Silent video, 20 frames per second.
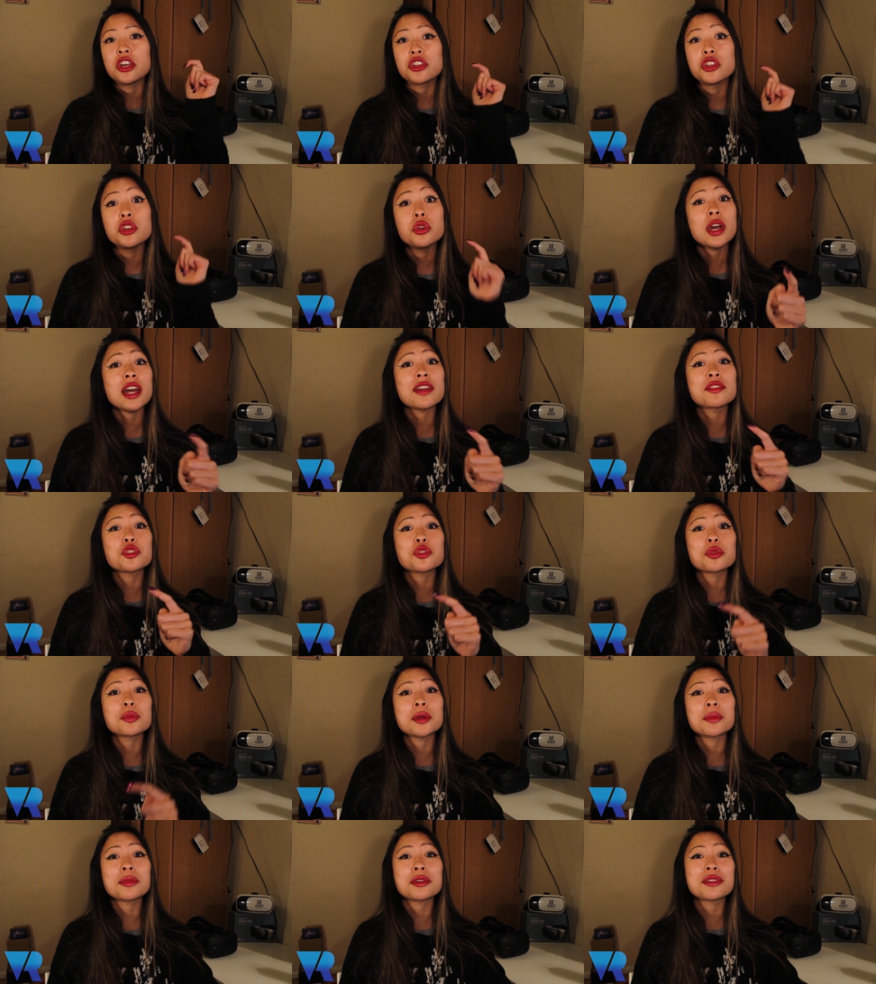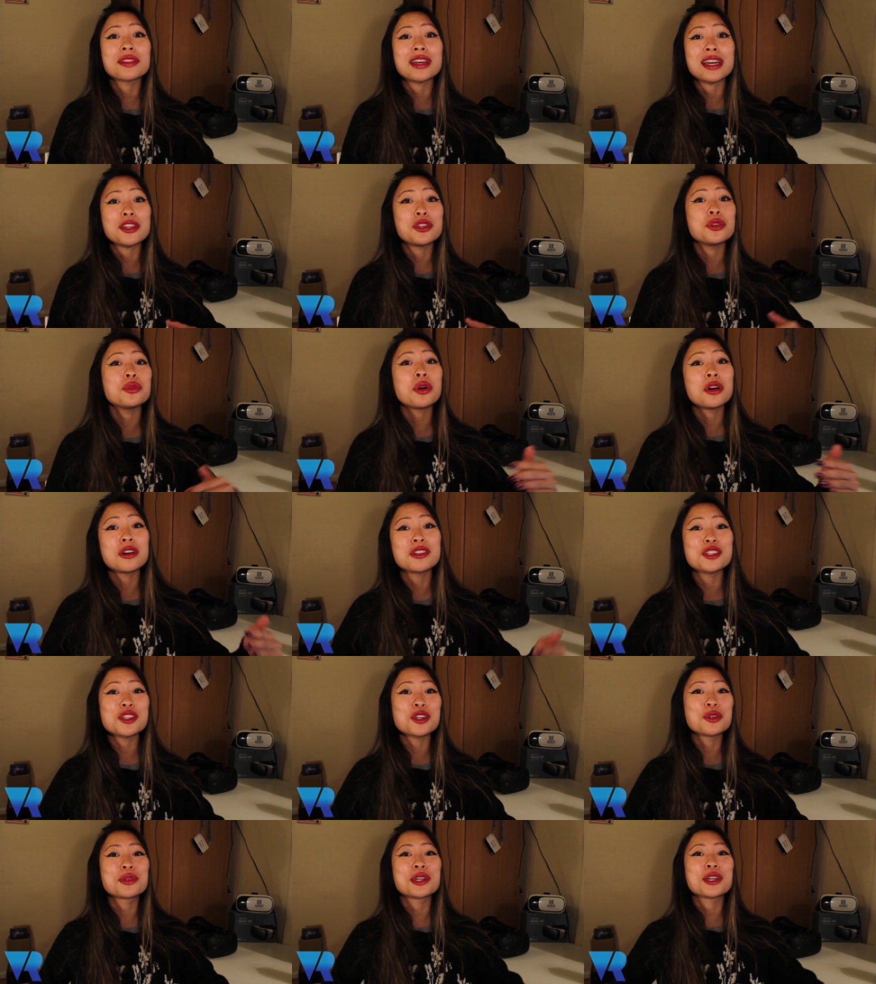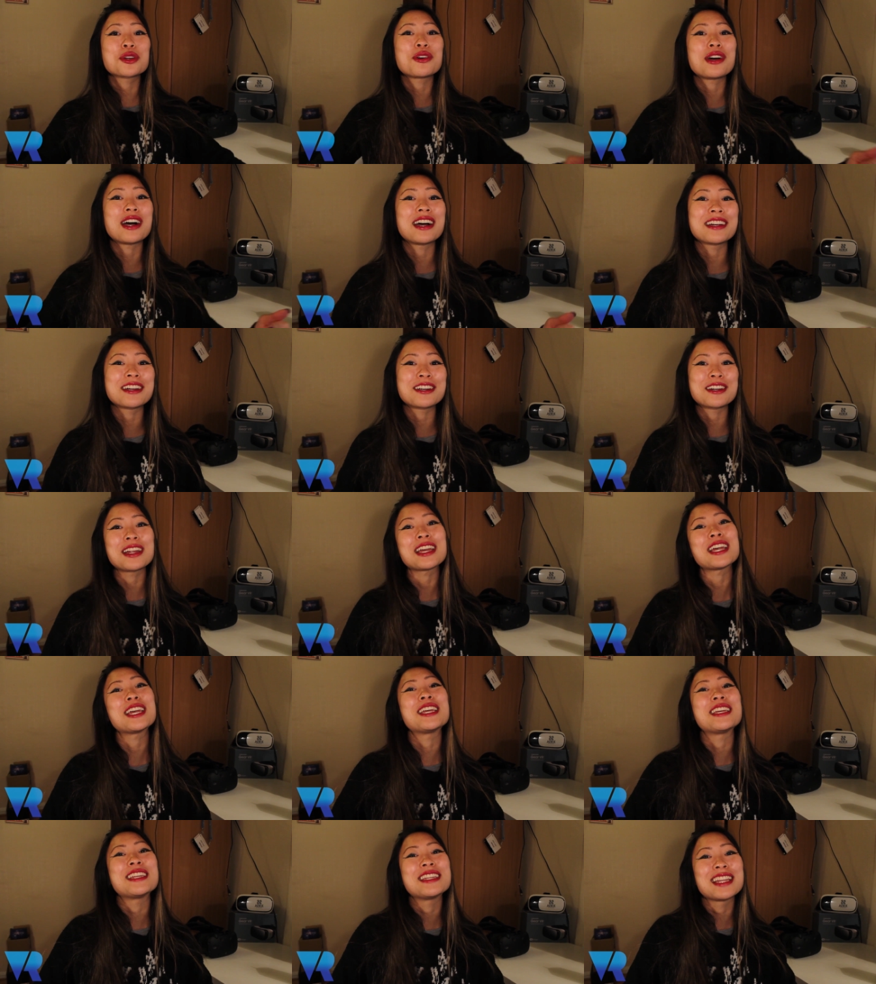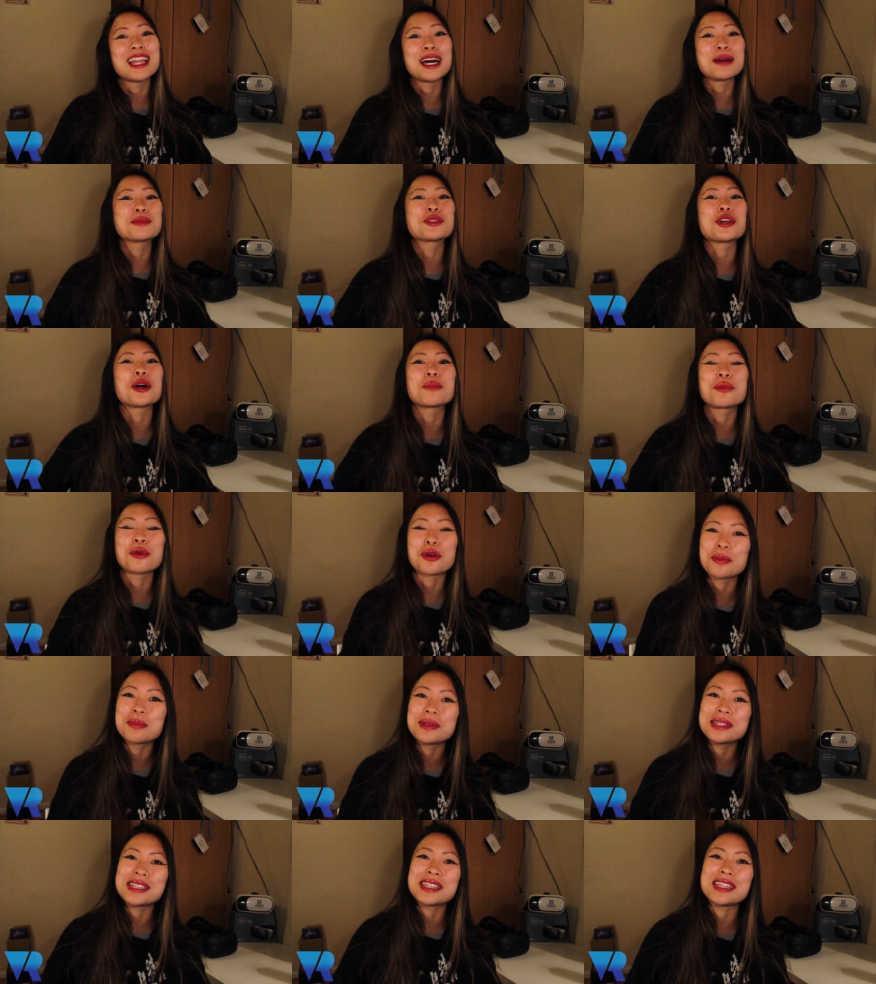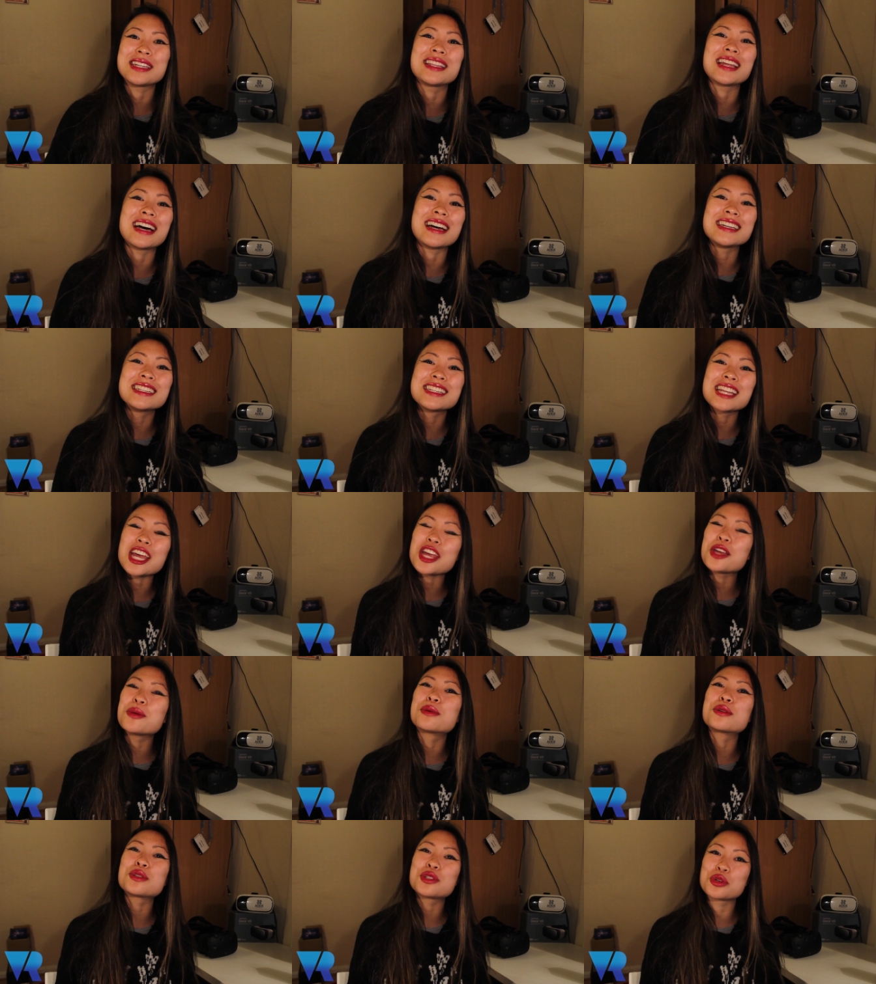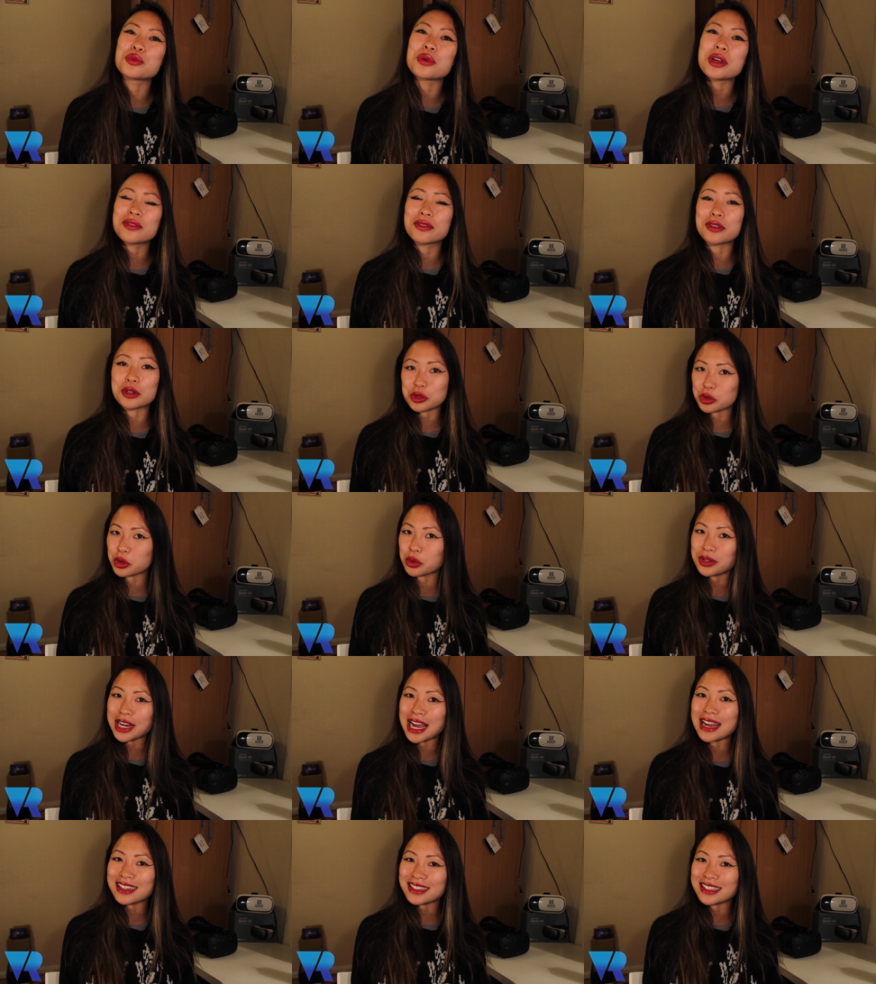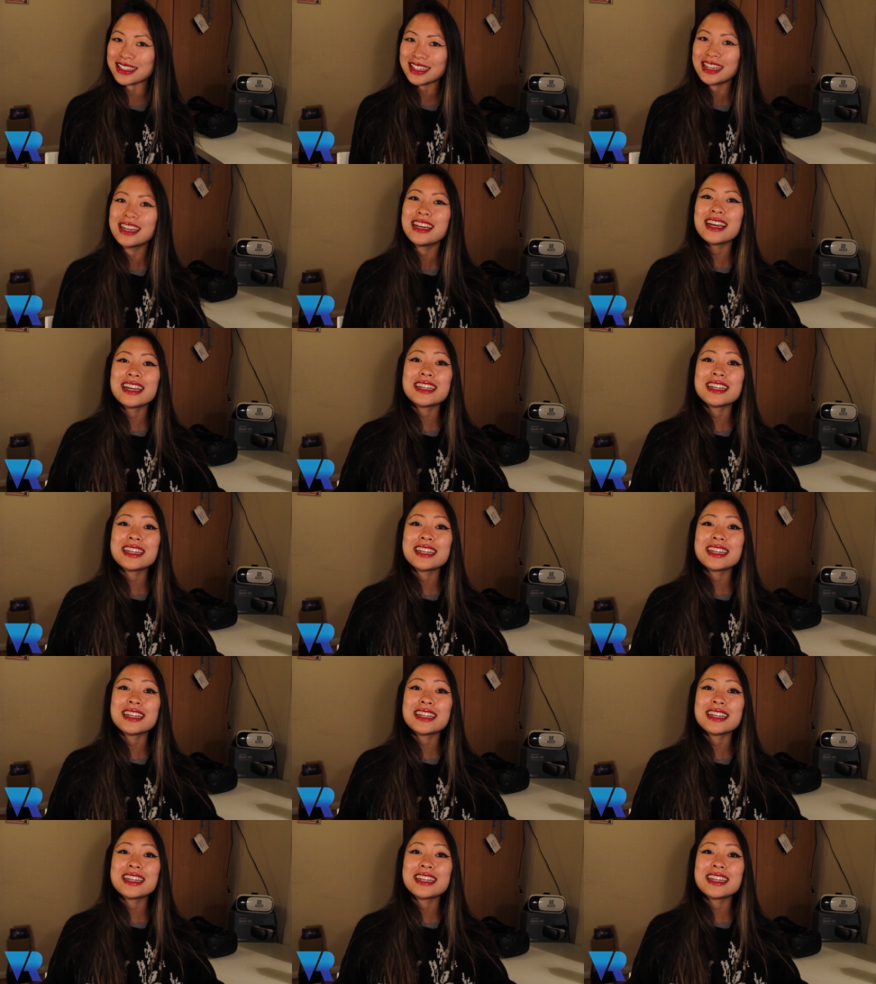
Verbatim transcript: you have to remember that you also require a laptop or P C that is able to run virtual reality.